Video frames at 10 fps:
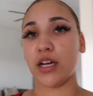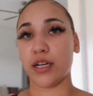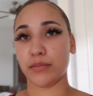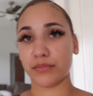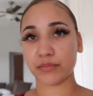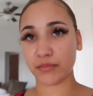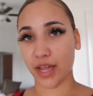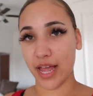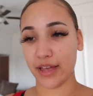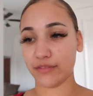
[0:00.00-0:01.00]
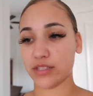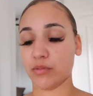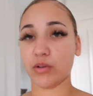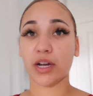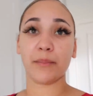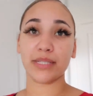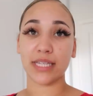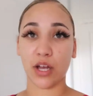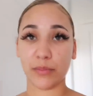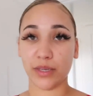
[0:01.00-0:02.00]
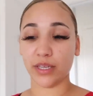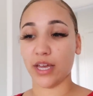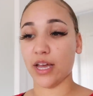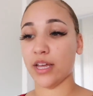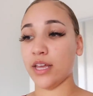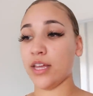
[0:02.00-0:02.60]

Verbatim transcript: Um, I have someone coming to help me